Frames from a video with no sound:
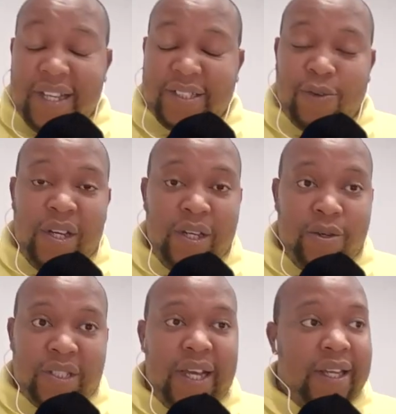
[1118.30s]
a really
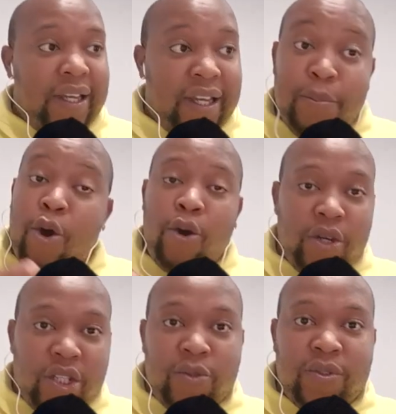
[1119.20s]
good signing. And more
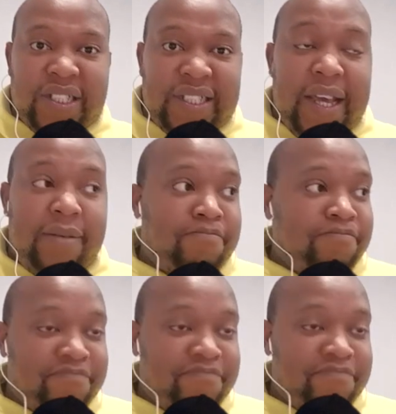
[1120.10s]
good news is that
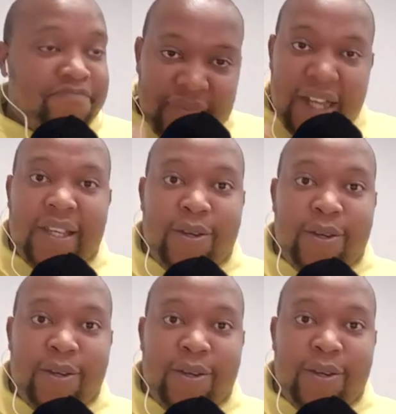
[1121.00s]
I think
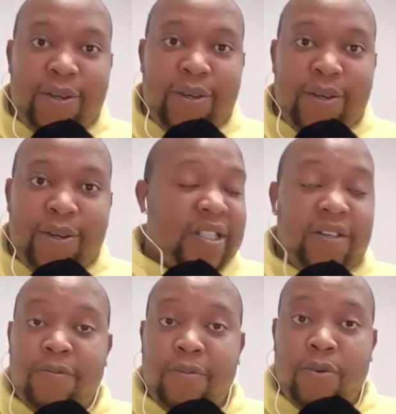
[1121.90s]
Luis Diaz scores his
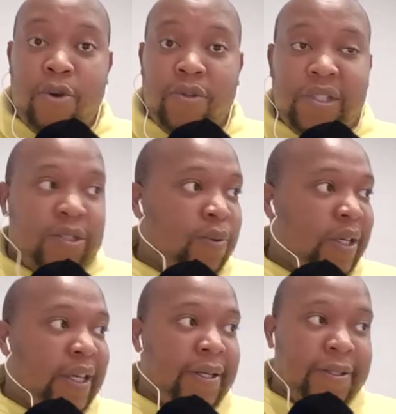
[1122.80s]
first Liverpool goal this
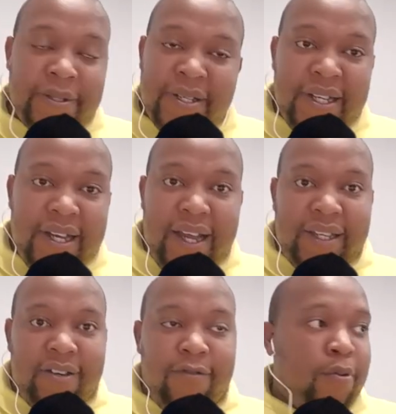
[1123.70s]
weekend. I
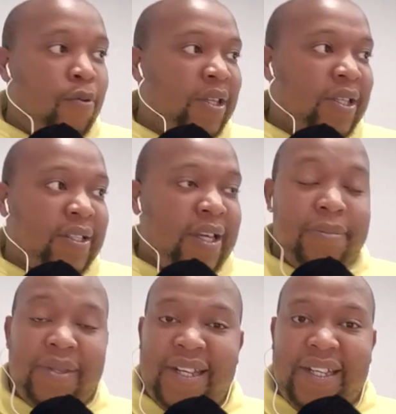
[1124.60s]
think Liverpool win this
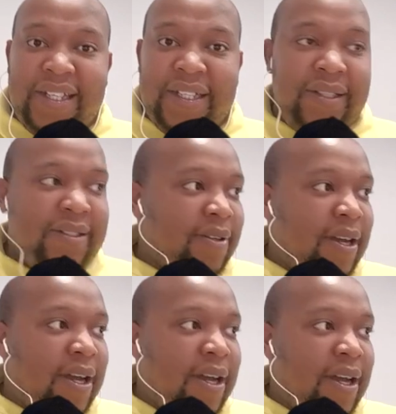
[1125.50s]
game 3-0
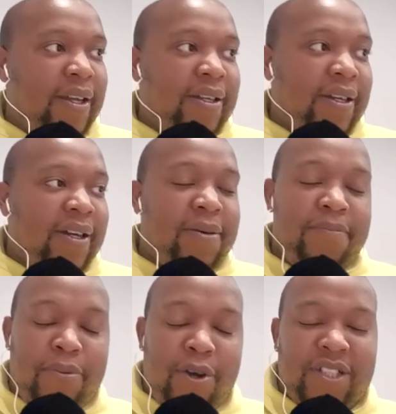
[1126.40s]
and
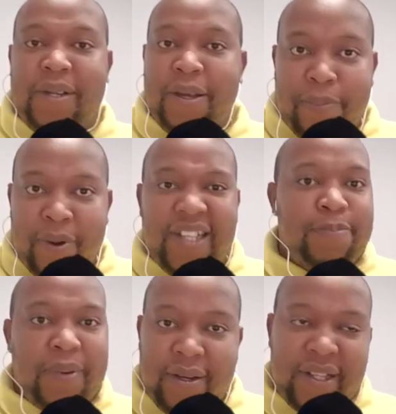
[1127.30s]
possibly a brace,
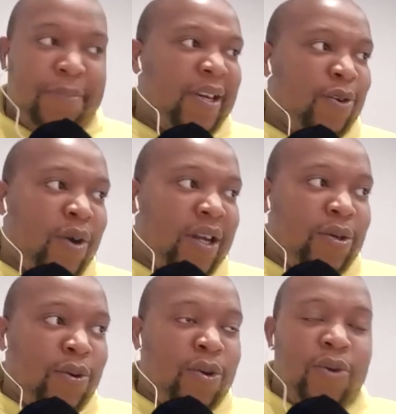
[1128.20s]
but I'll keep it at 1
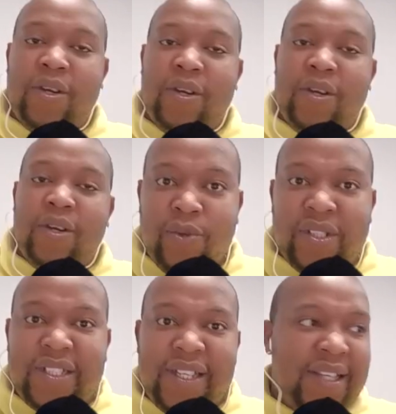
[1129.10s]
goal only for
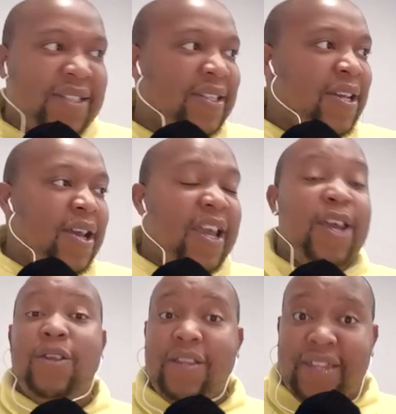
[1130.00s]
Luis Diaz.
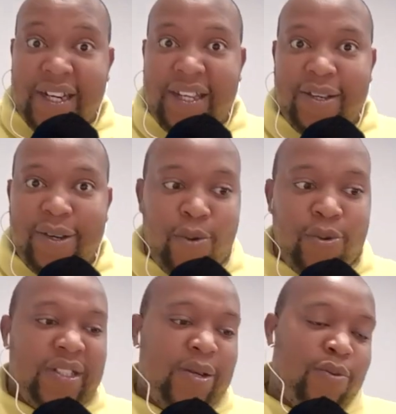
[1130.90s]
And the 3
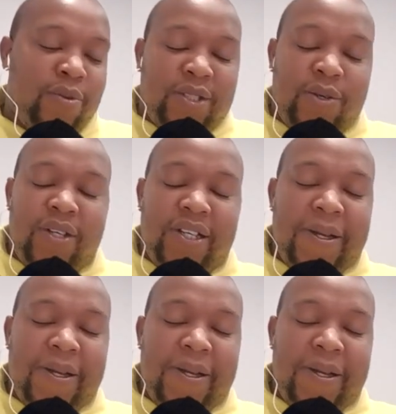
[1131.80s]
goals that we scored.